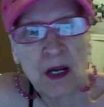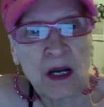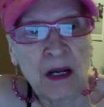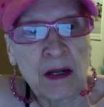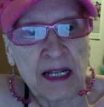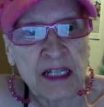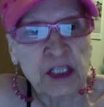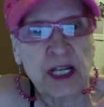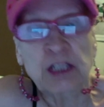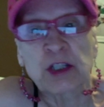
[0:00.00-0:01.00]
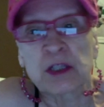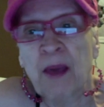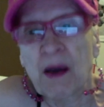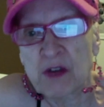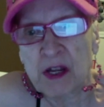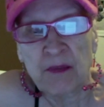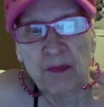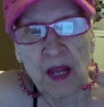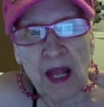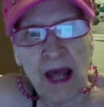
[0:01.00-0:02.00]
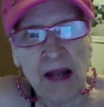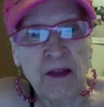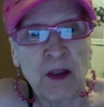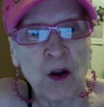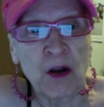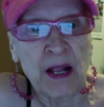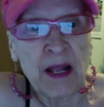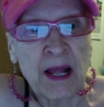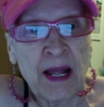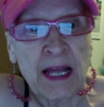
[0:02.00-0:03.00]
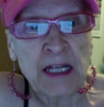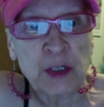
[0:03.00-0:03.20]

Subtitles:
it's nature's bounty, and they are I